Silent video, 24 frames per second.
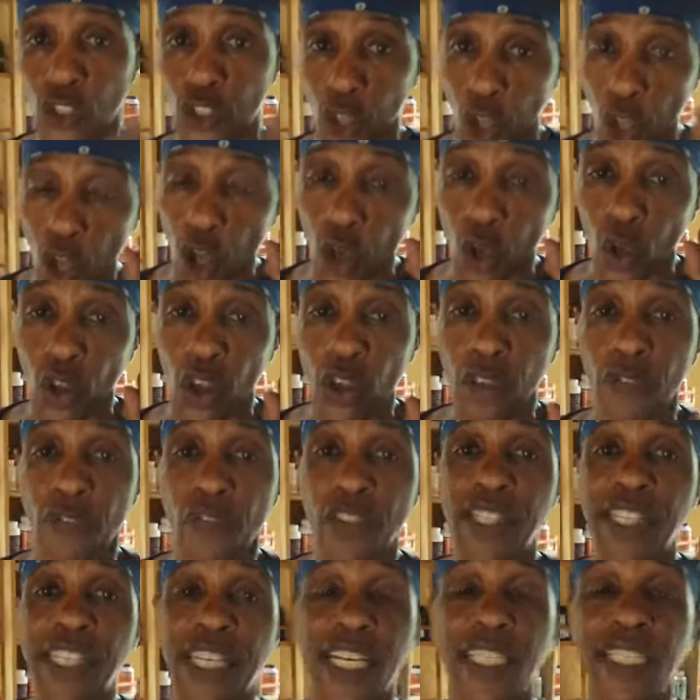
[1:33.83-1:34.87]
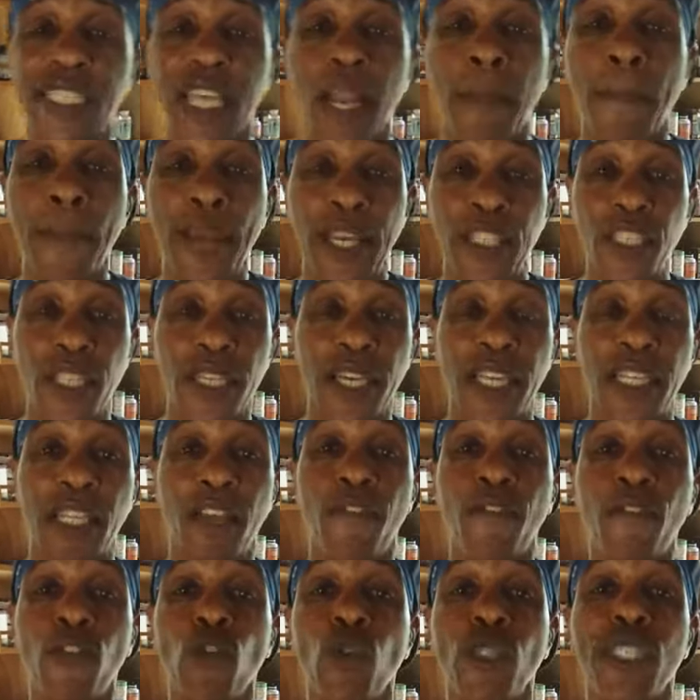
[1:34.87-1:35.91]
So the sickle cell patient gets a
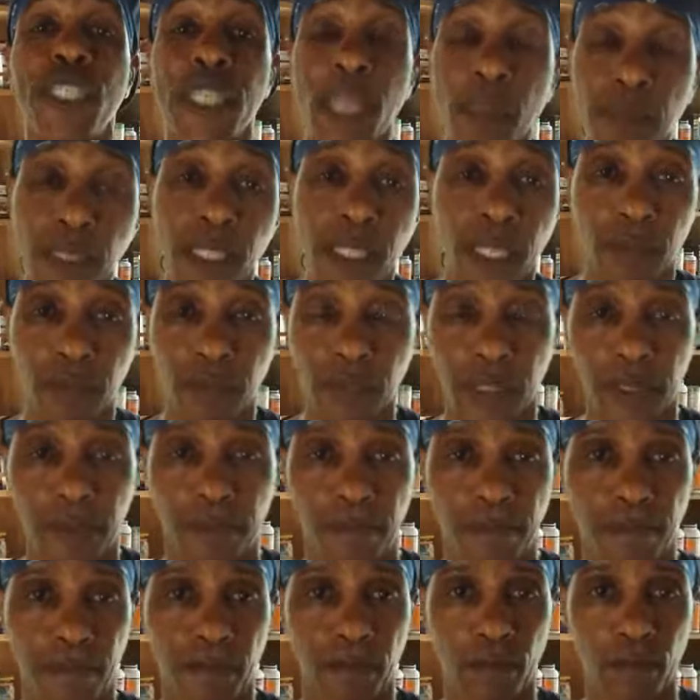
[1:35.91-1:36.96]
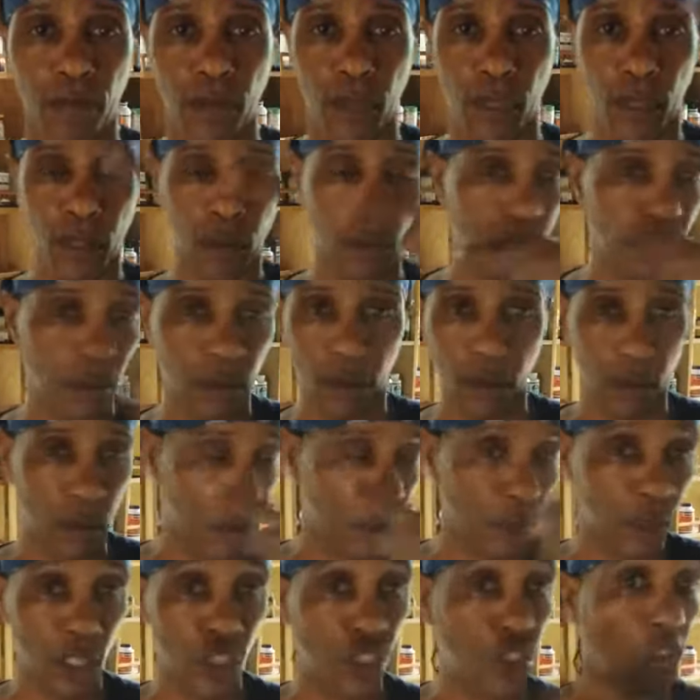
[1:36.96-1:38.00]
few symptoms.
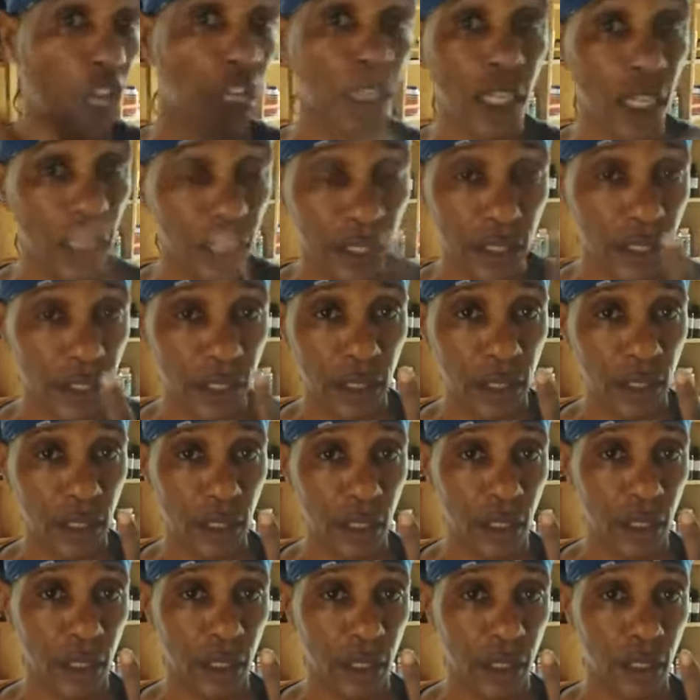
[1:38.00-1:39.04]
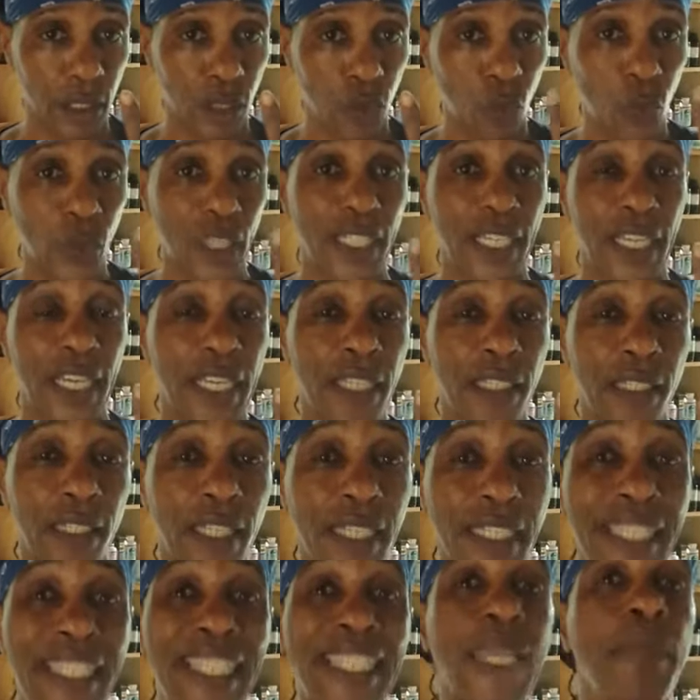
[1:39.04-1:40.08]
Jaundice, which is
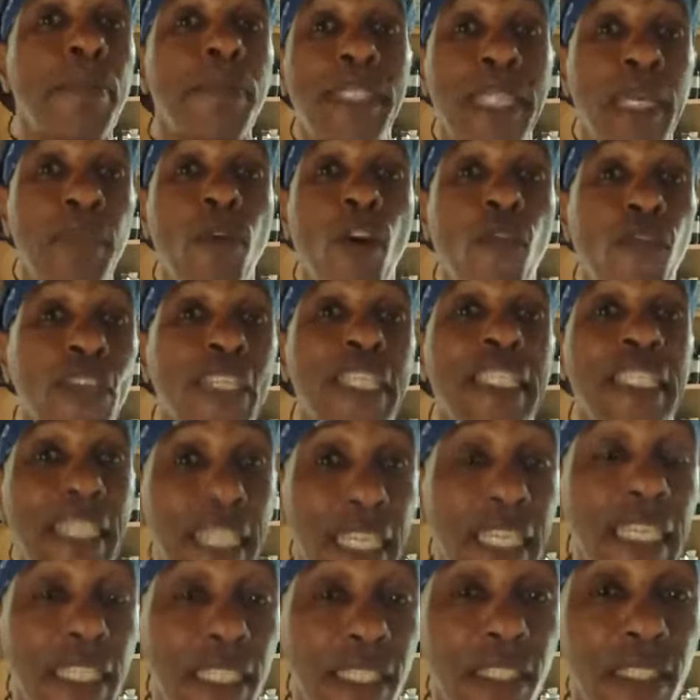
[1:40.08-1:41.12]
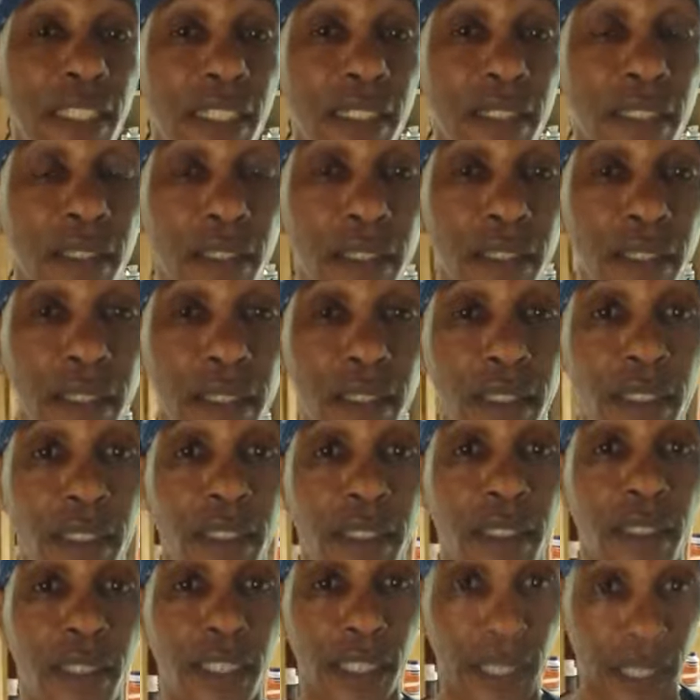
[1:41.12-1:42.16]
a symptom of a disease.
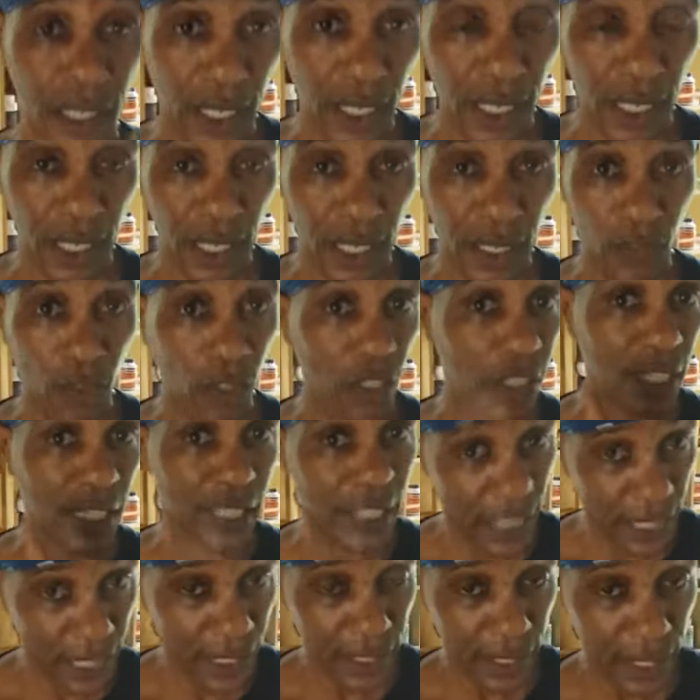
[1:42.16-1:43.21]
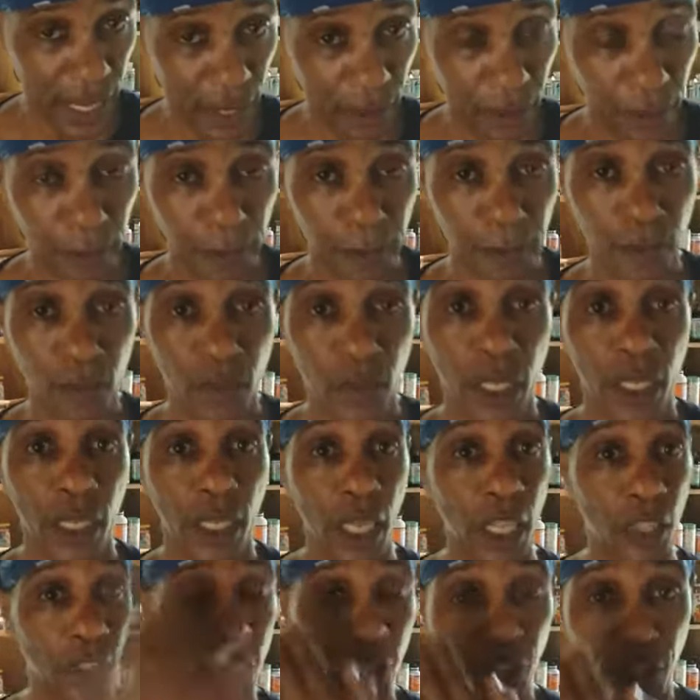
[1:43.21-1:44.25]
See, not the disease now.
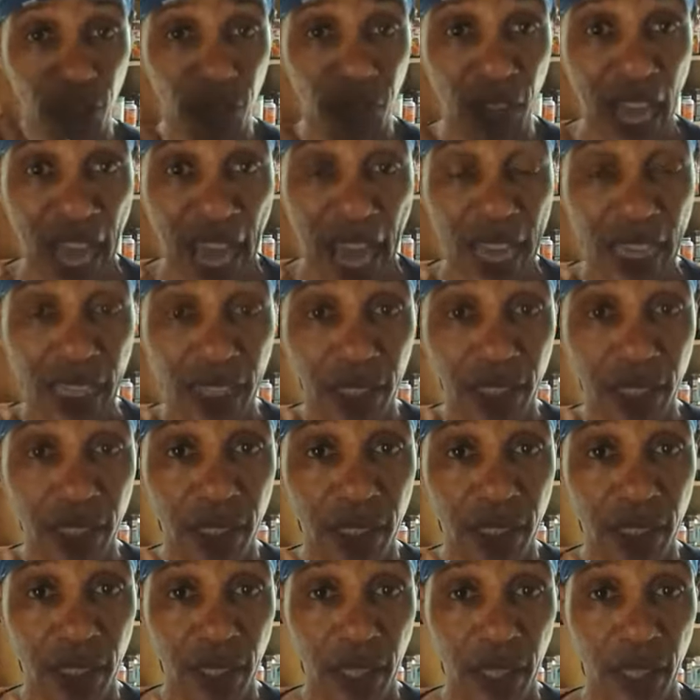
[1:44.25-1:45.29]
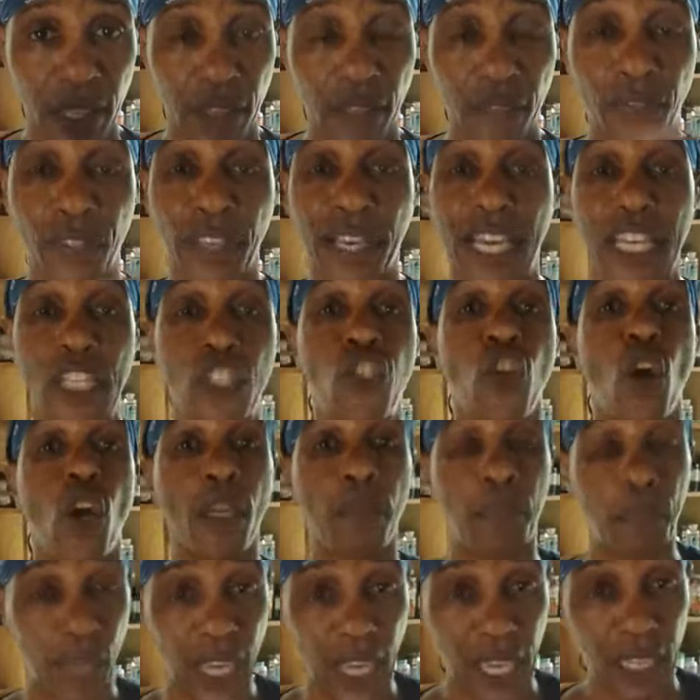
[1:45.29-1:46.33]
Yellowness of the eyes. They get
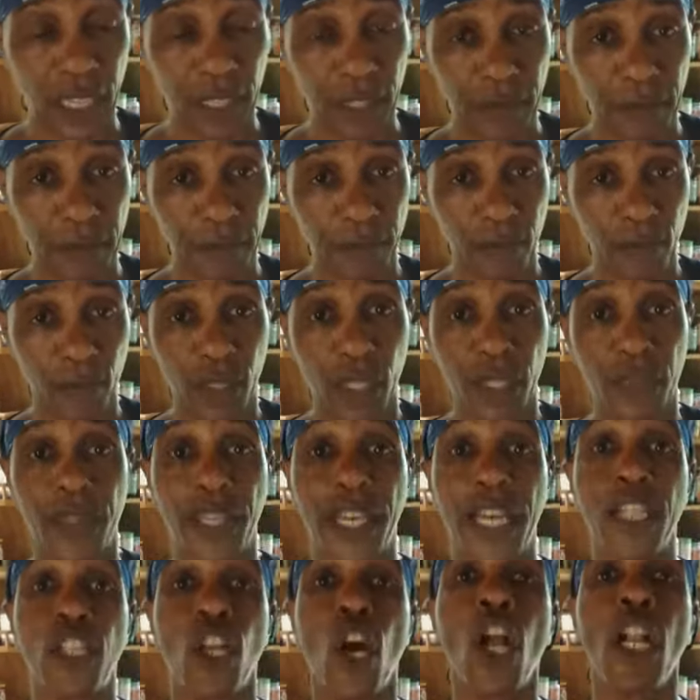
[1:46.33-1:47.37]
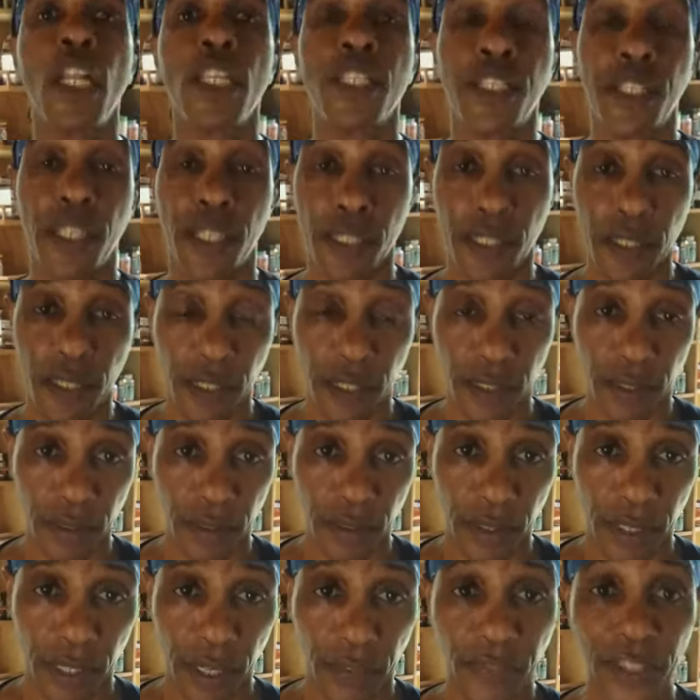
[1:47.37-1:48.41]
joint pain. They get ulcers.
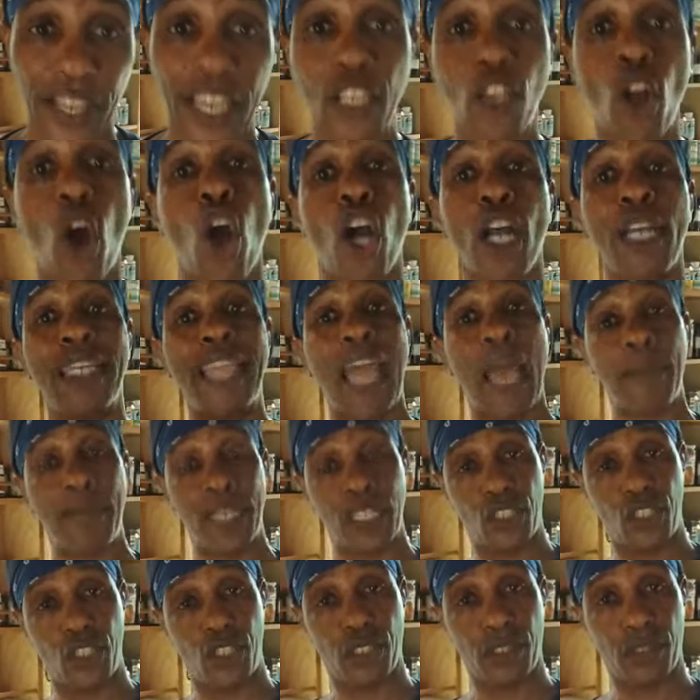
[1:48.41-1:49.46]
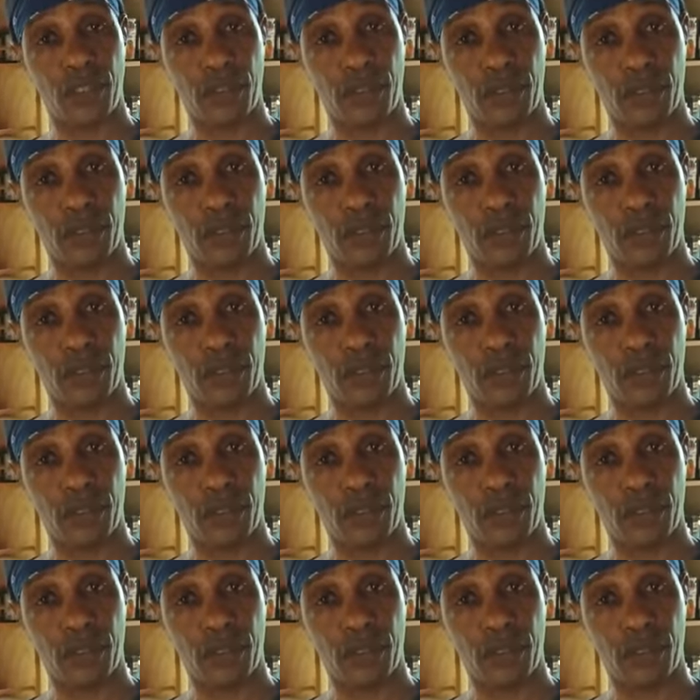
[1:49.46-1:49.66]
They get organ damage.